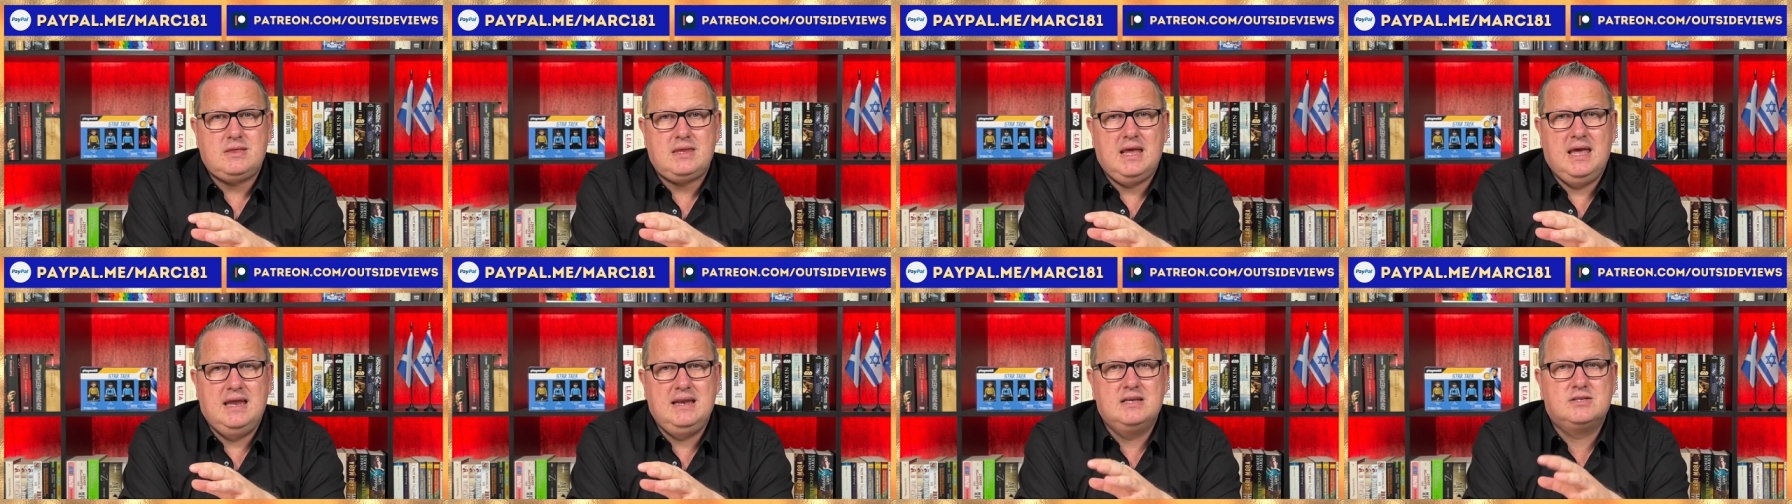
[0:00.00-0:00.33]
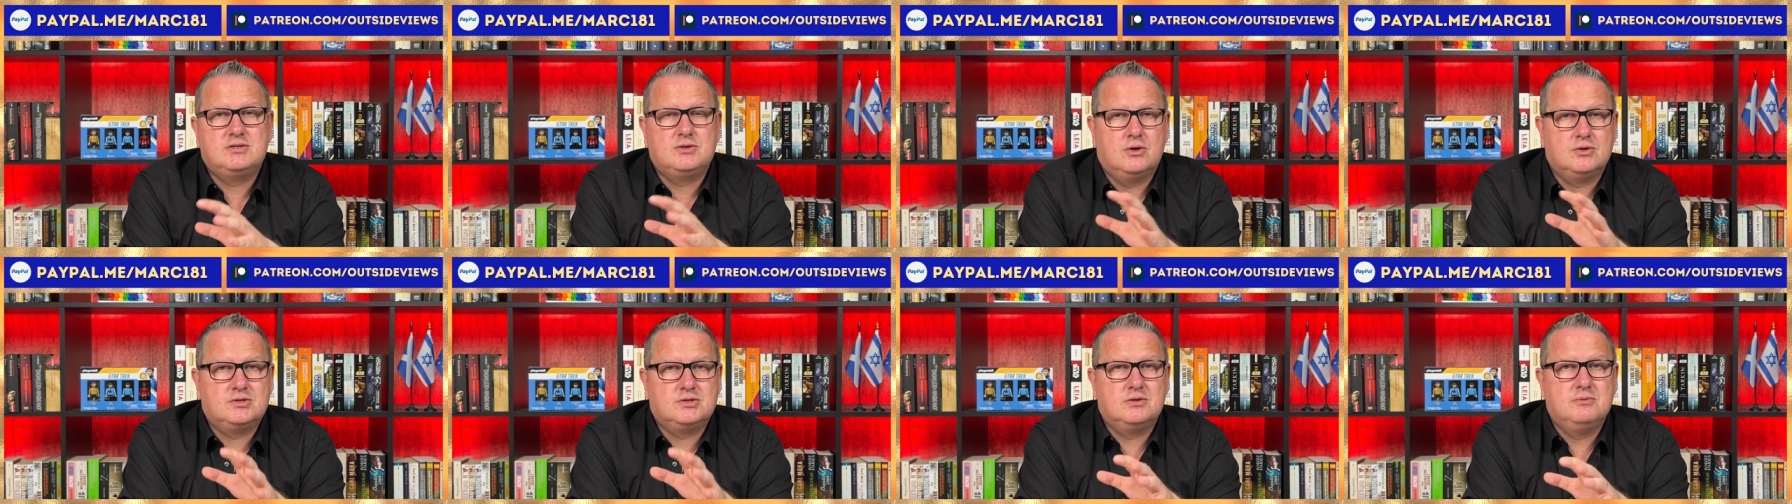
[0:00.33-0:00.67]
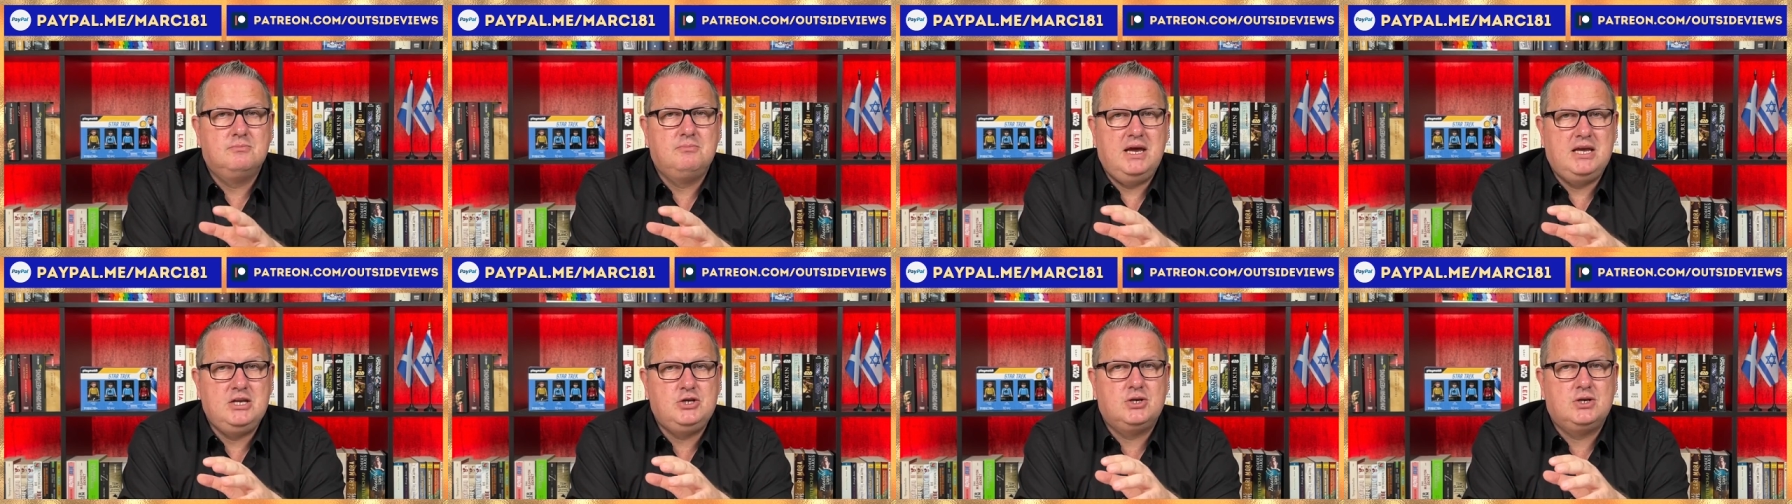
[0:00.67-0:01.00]
And it's also
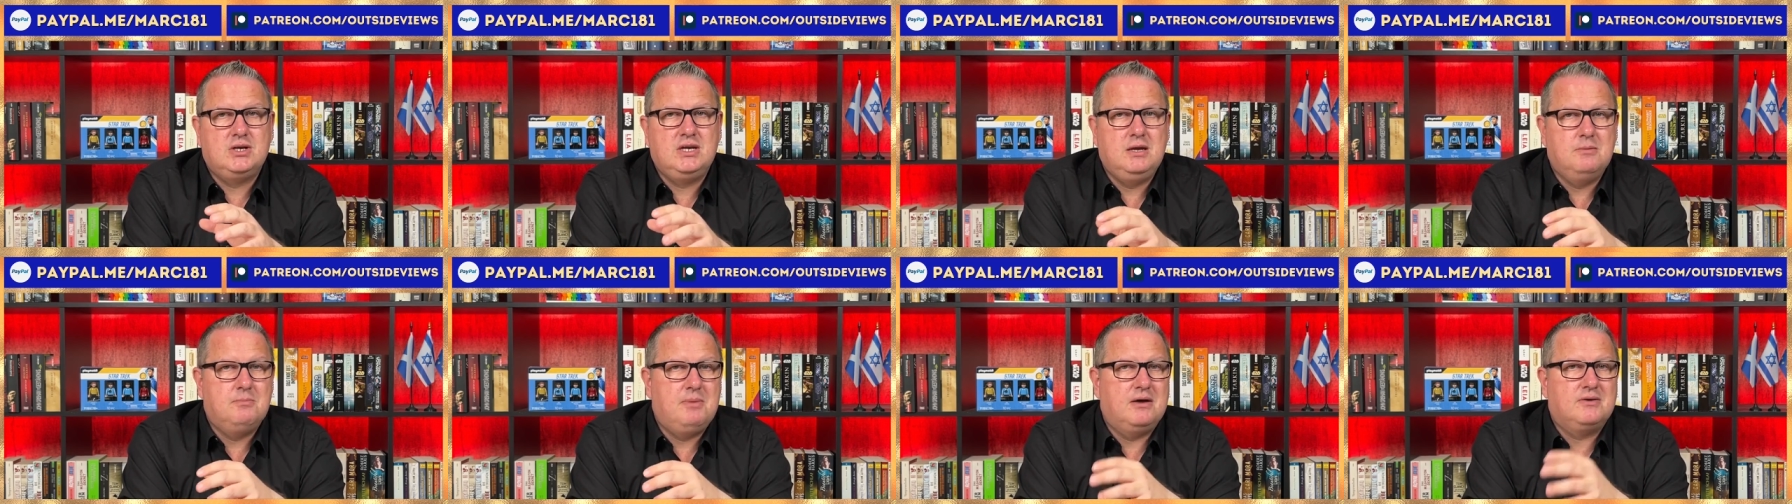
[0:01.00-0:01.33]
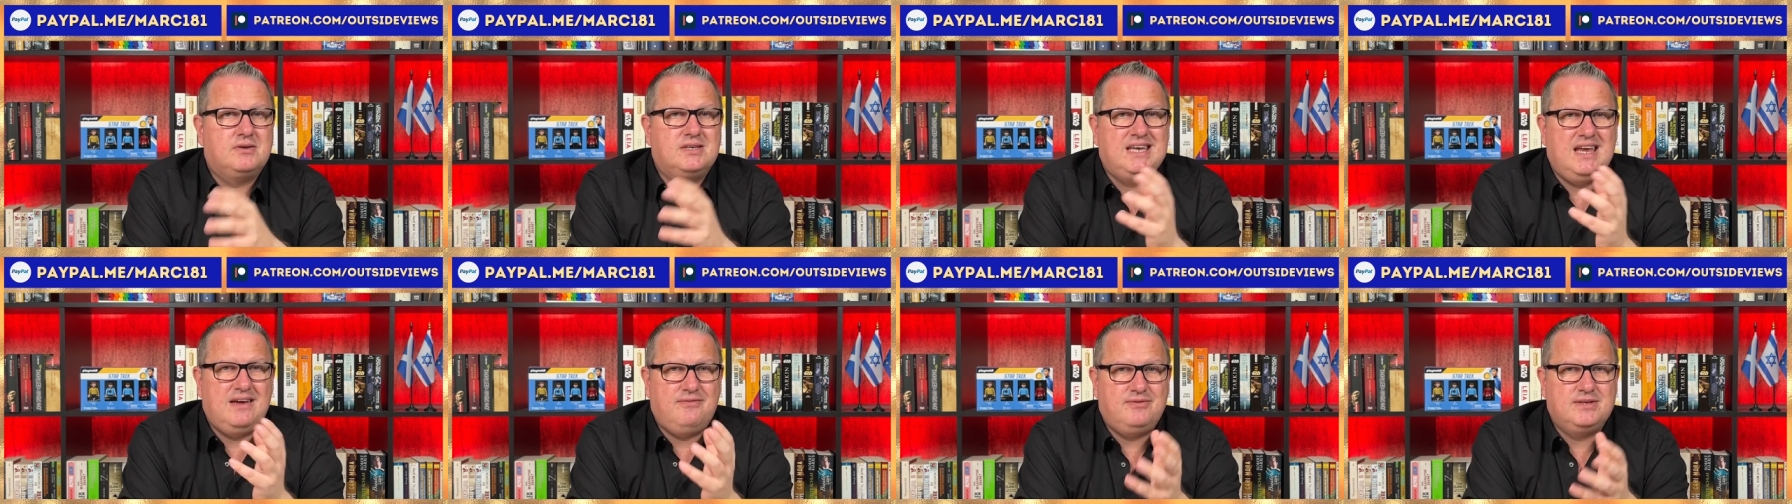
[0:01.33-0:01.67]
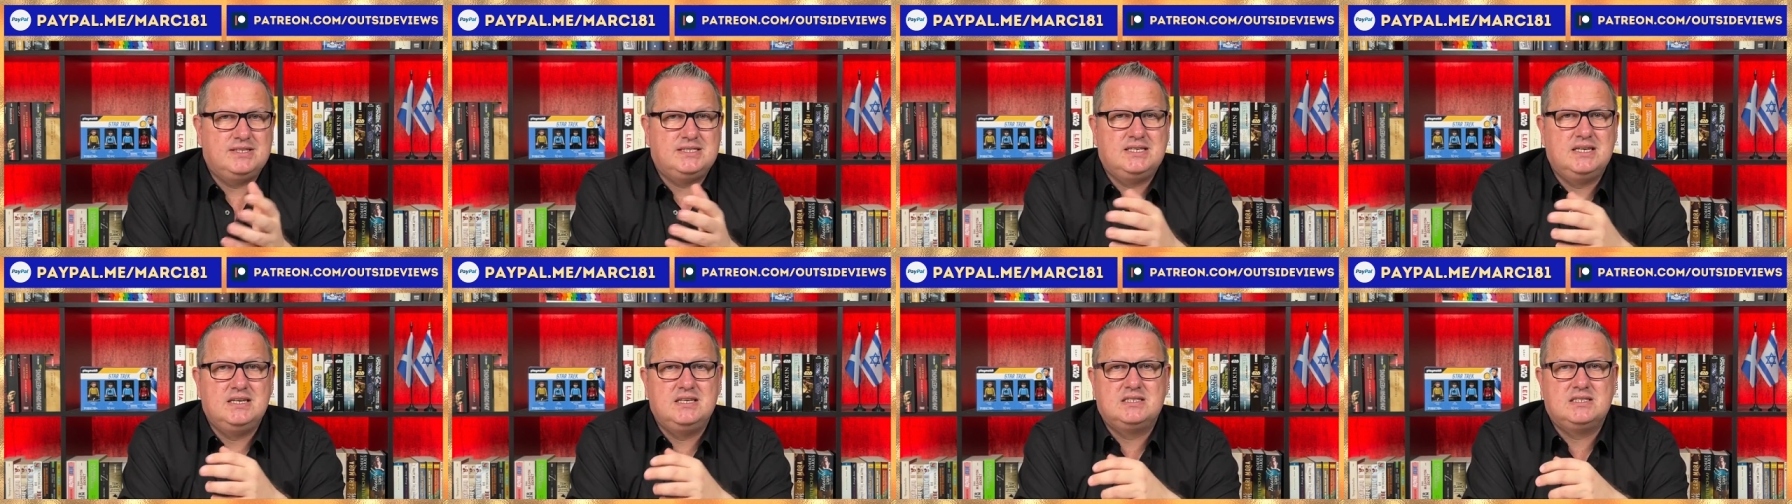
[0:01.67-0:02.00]
majorly about
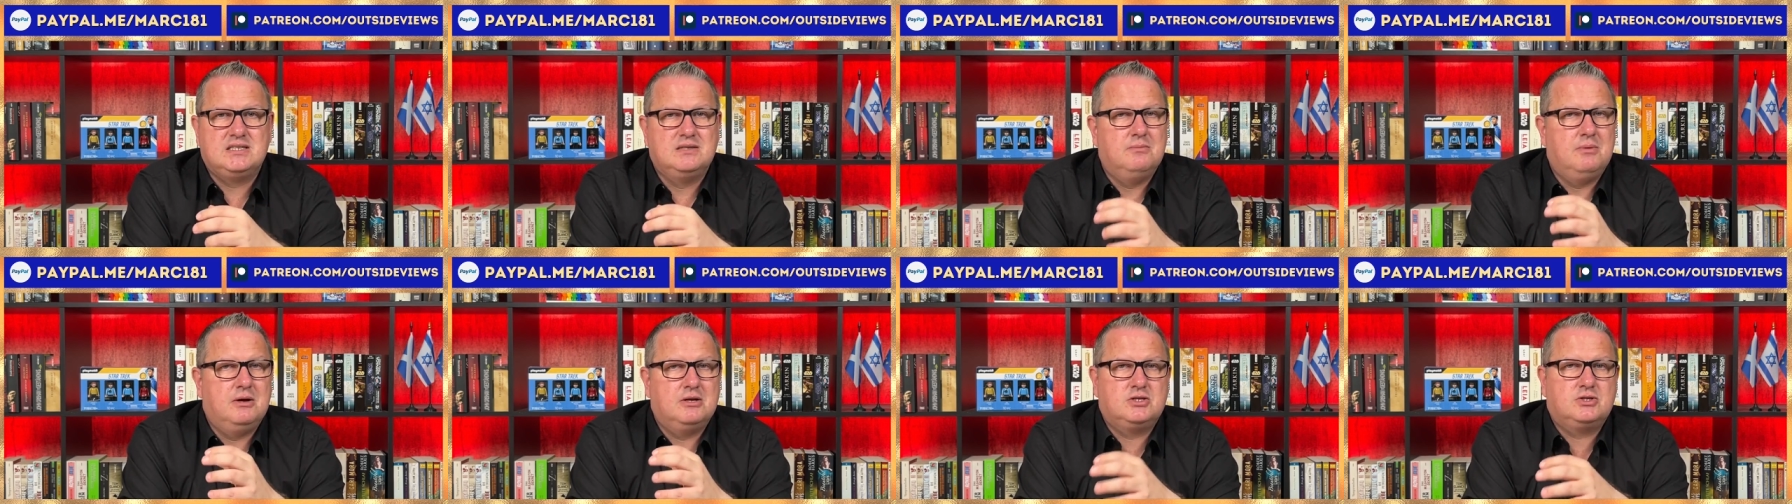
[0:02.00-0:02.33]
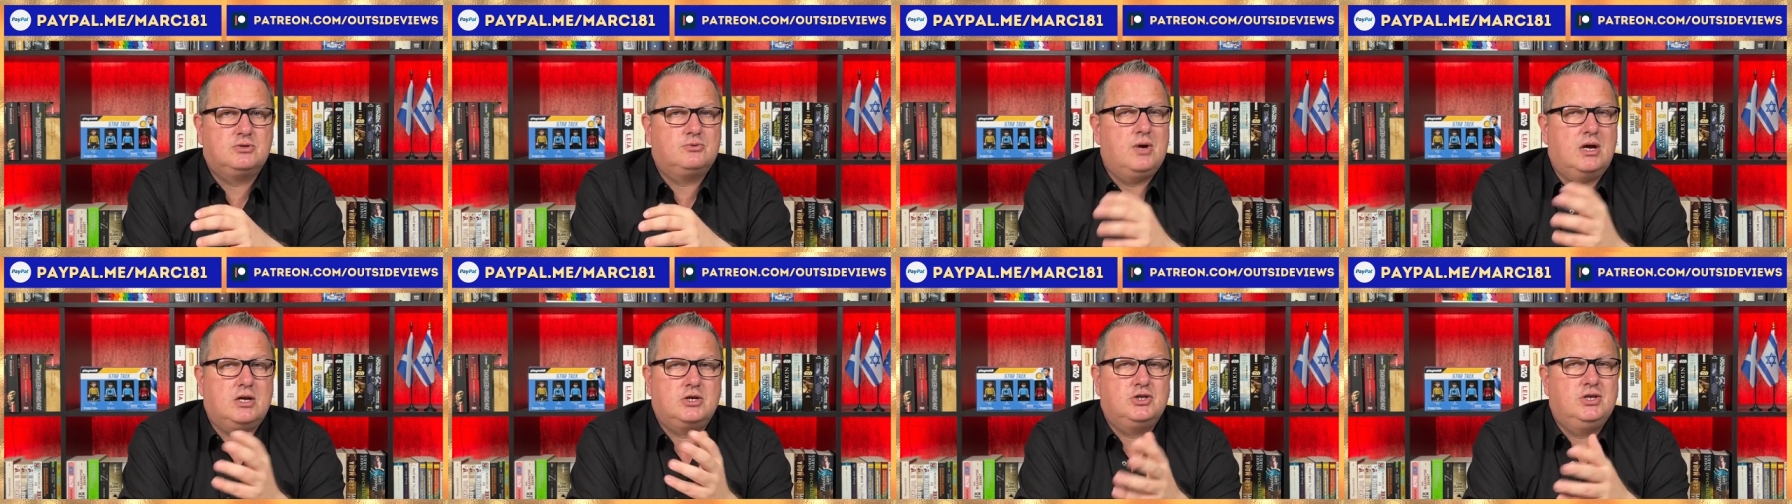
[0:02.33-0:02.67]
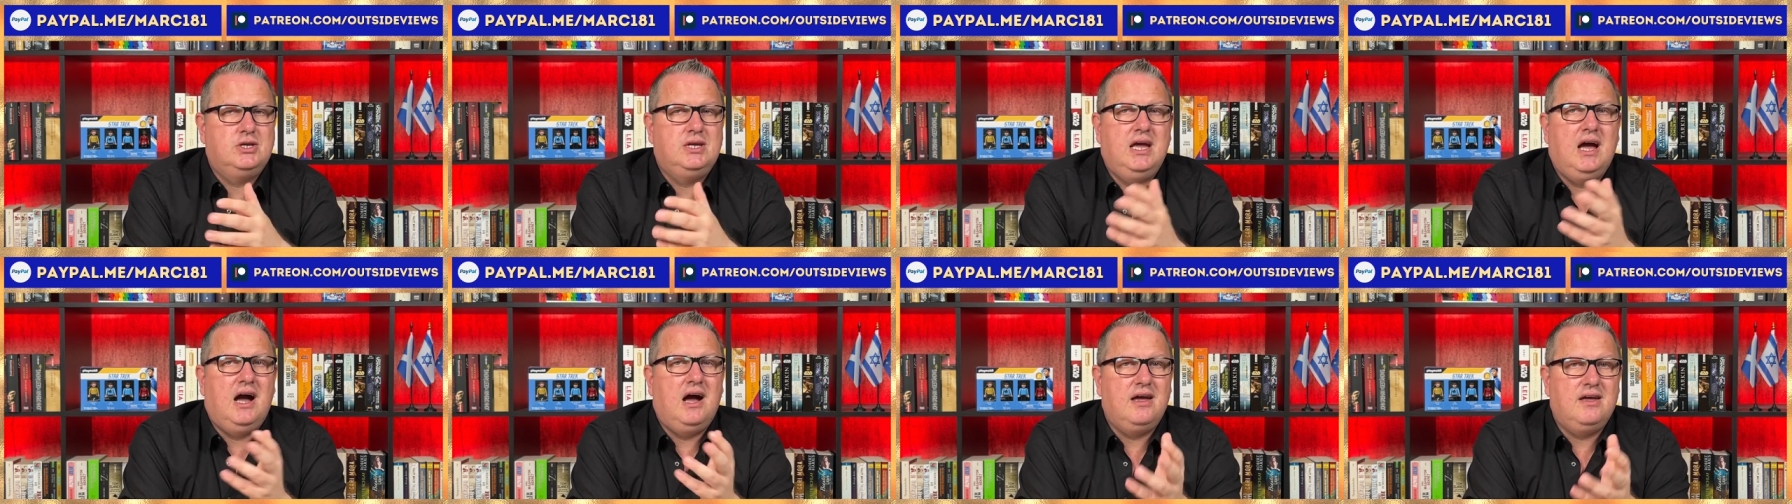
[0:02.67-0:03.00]
deficits and about
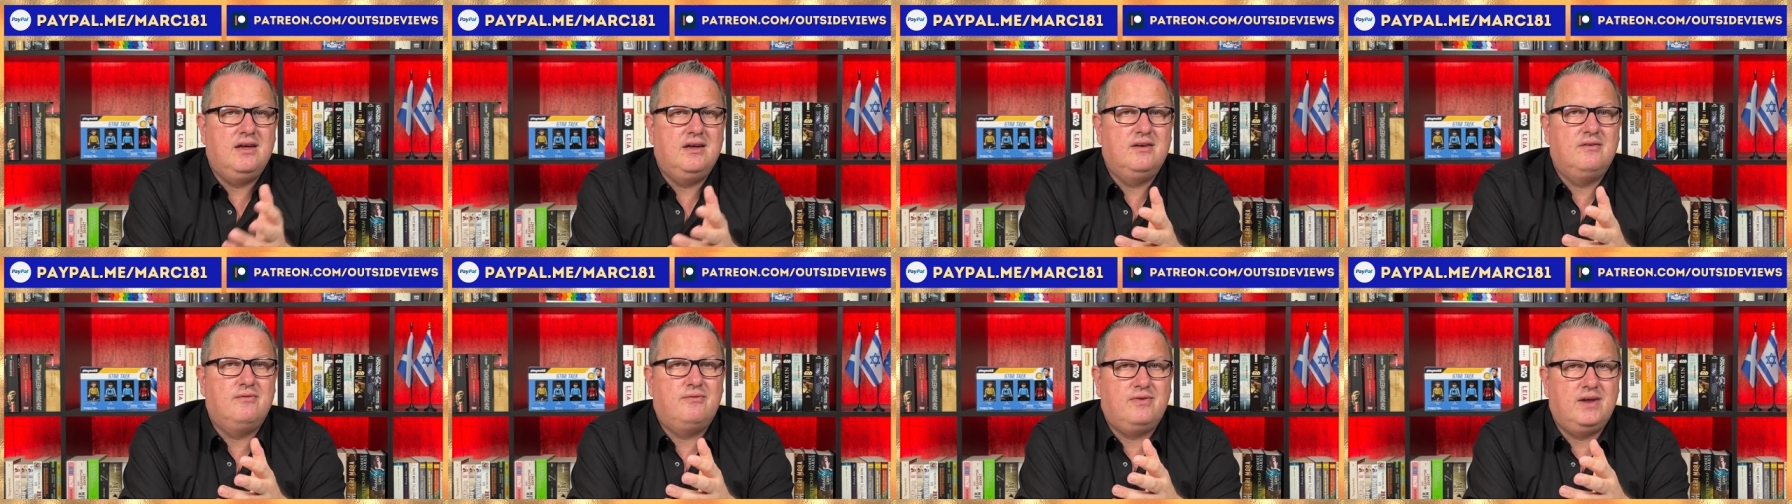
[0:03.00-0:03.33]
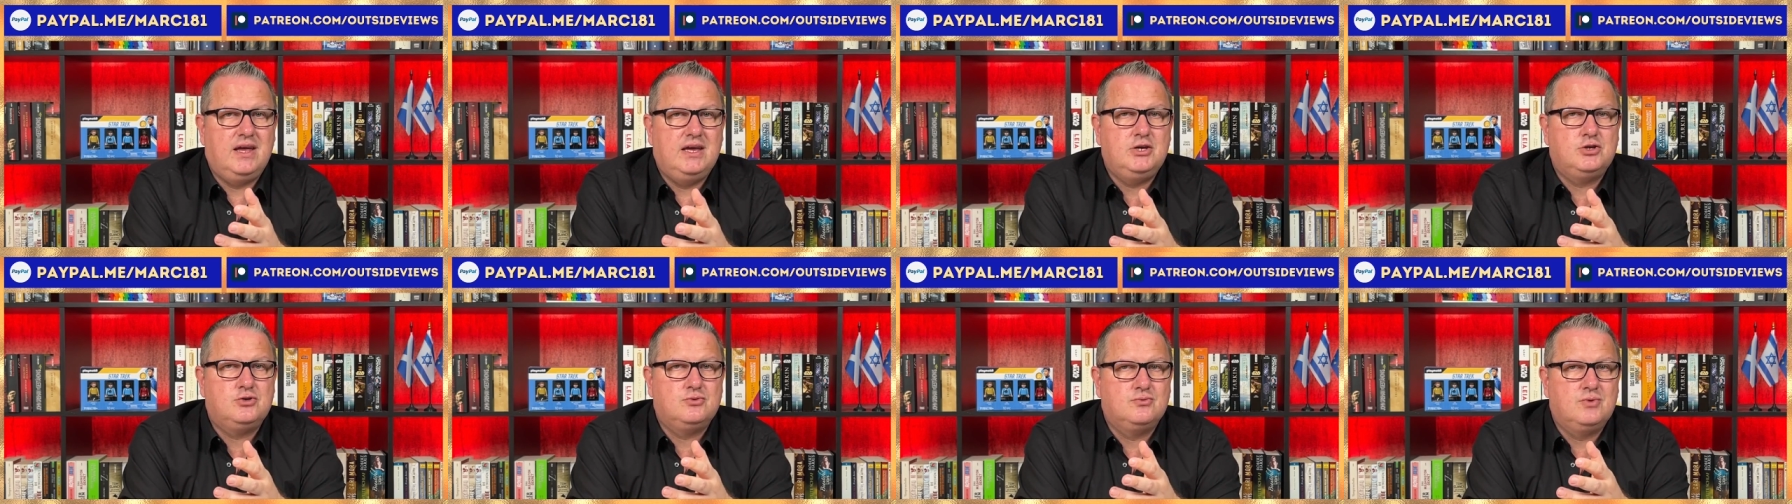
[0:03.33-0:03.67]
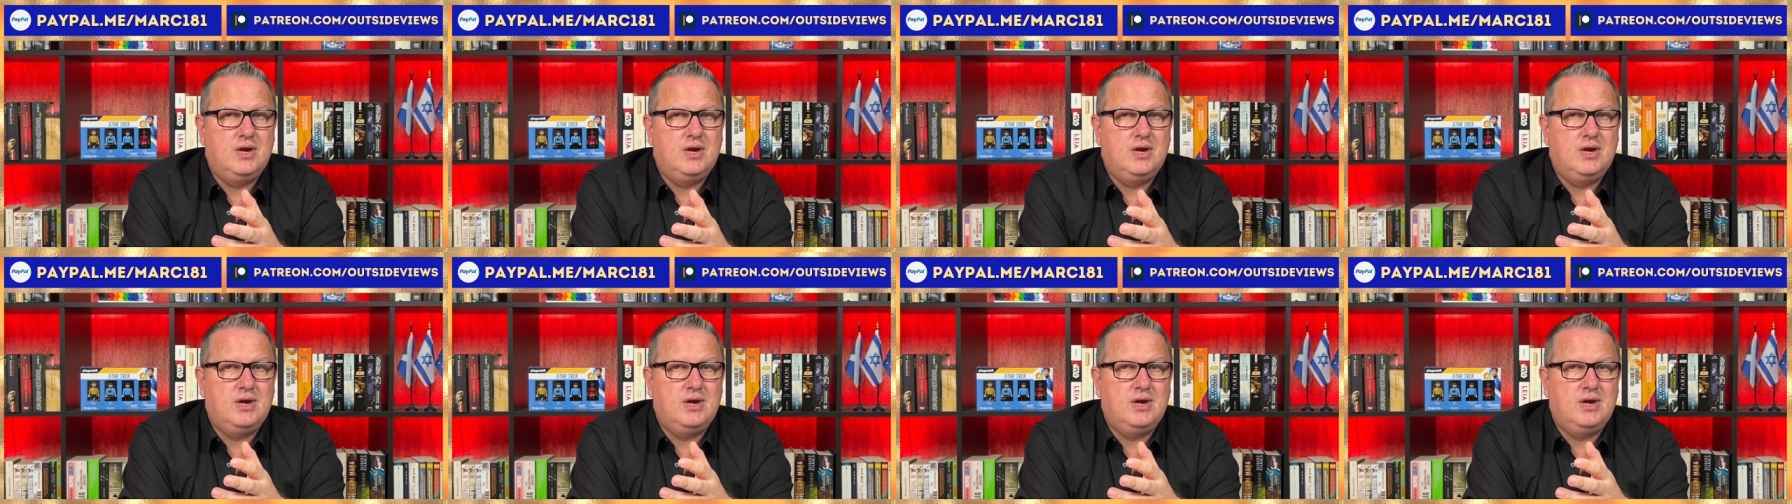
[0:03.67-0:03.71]
structurally higher inflation